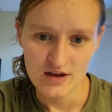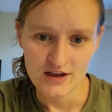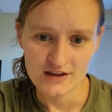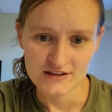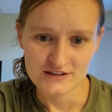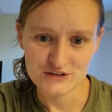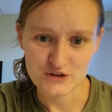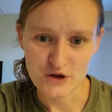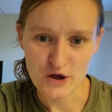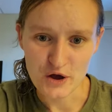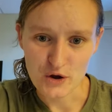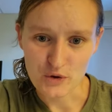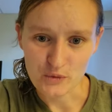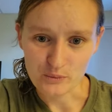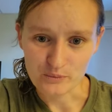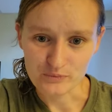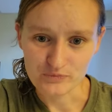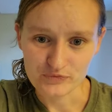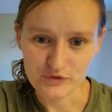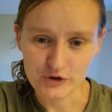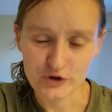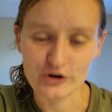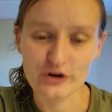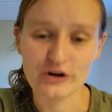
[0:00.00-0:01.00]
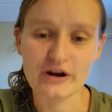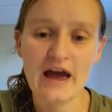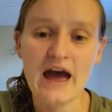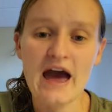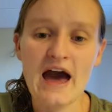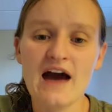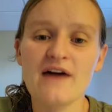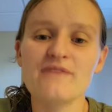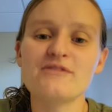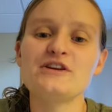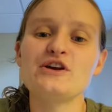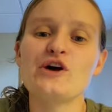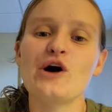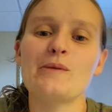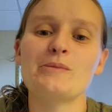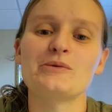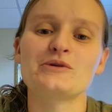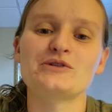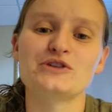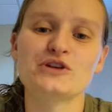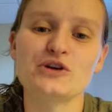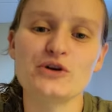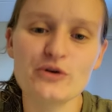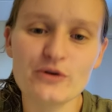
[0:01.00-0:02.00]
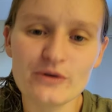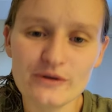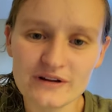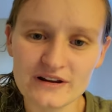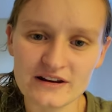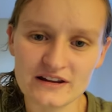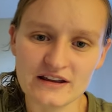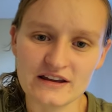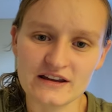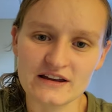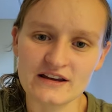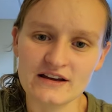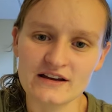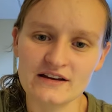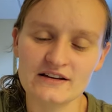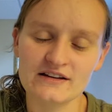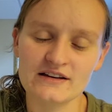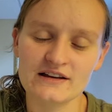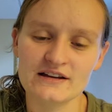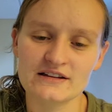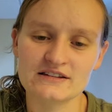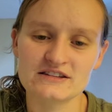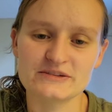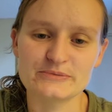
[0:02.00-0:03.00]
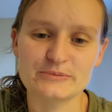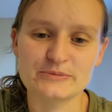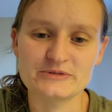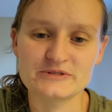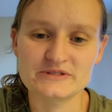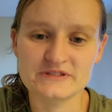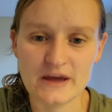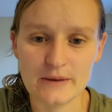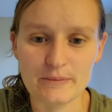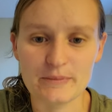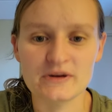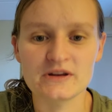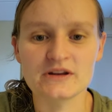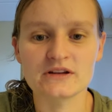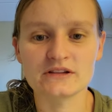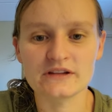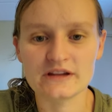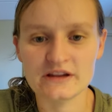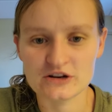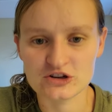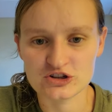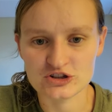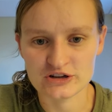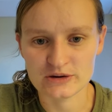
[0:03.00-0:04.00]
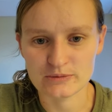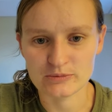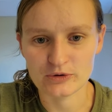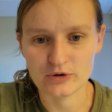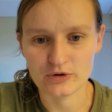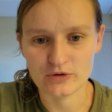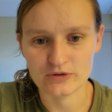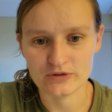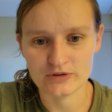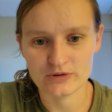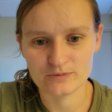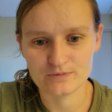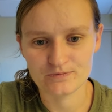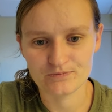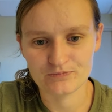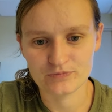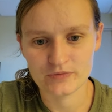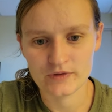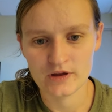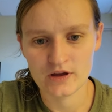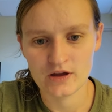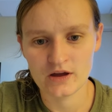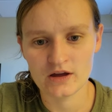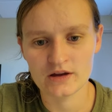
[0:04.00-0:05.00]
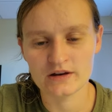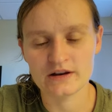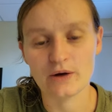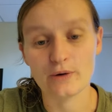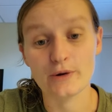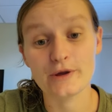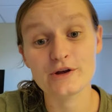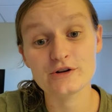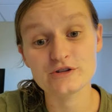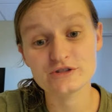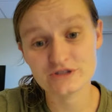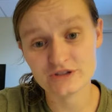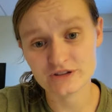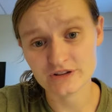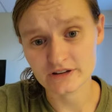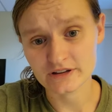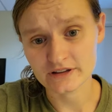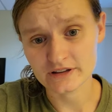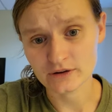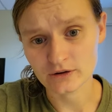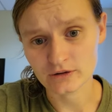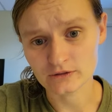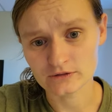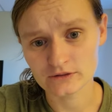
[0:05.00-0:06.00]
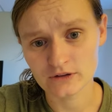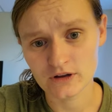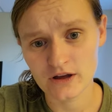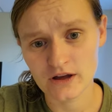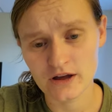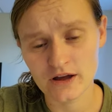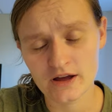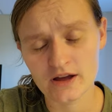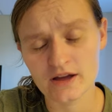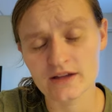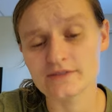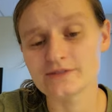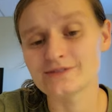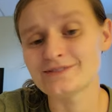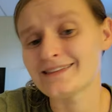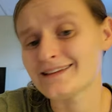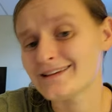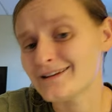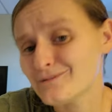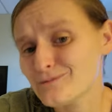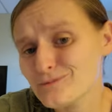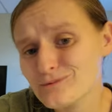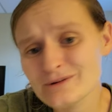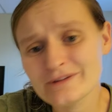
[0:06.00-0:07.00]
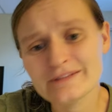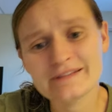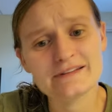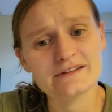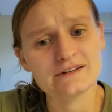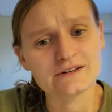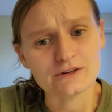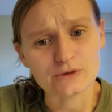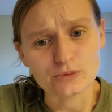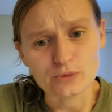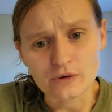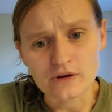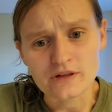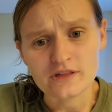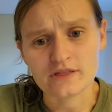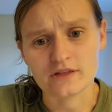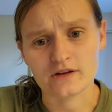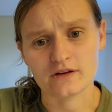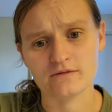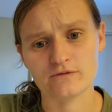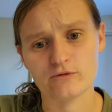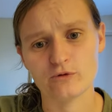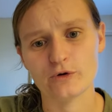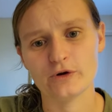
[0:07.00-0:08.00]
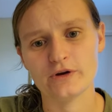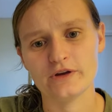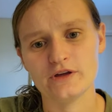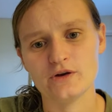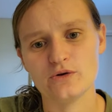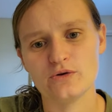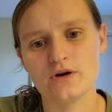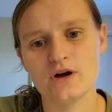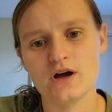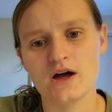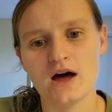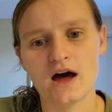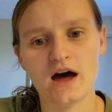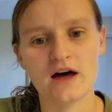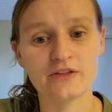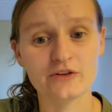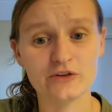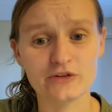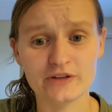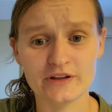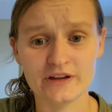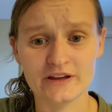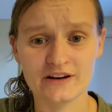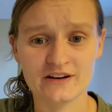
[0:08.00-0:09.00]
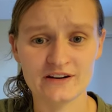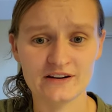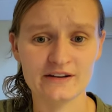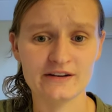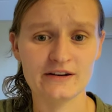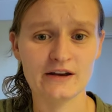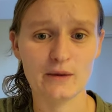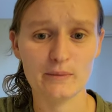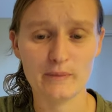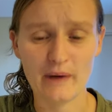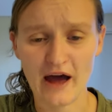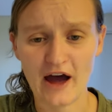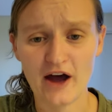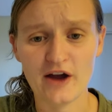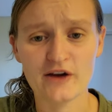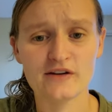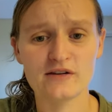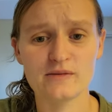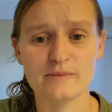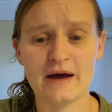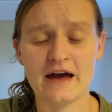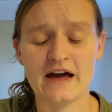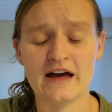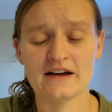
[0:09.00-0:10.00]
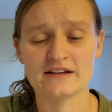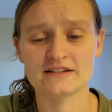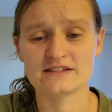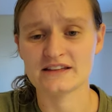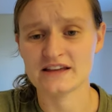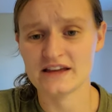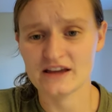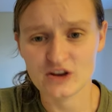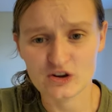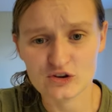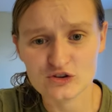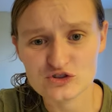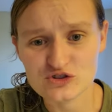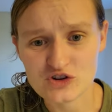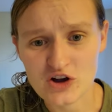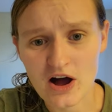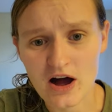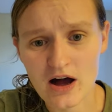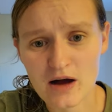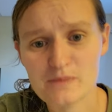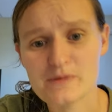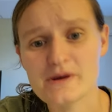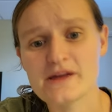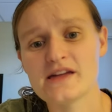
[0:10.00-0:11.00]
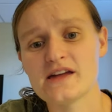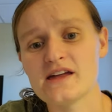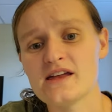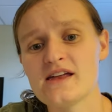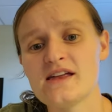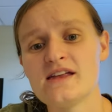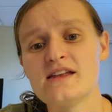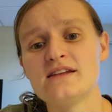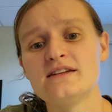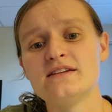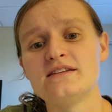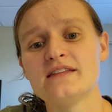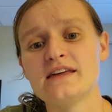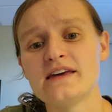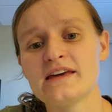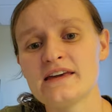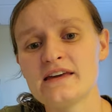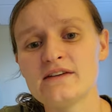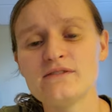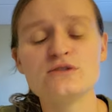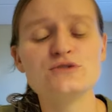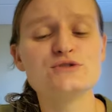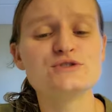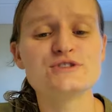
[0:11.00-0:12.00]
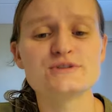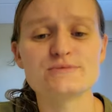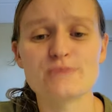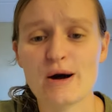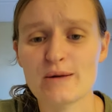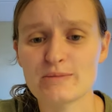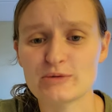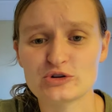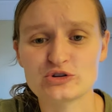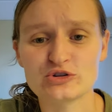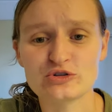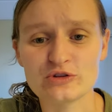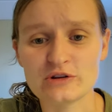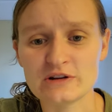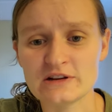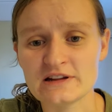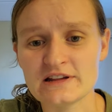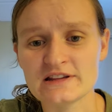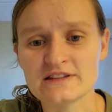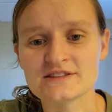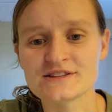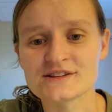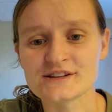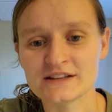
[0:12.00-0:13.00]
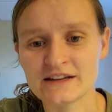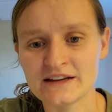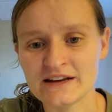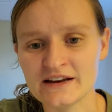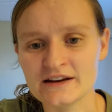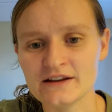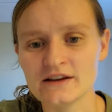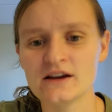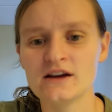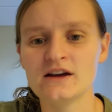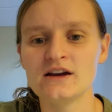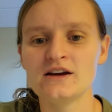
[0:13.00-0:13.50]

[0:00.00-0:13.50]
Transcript: So you're going to have the opportunity to step into leadership roles. Now, here's the deal they don't really do anything for you other than a pat on the back saying good job, and they give you some opportunities to lead.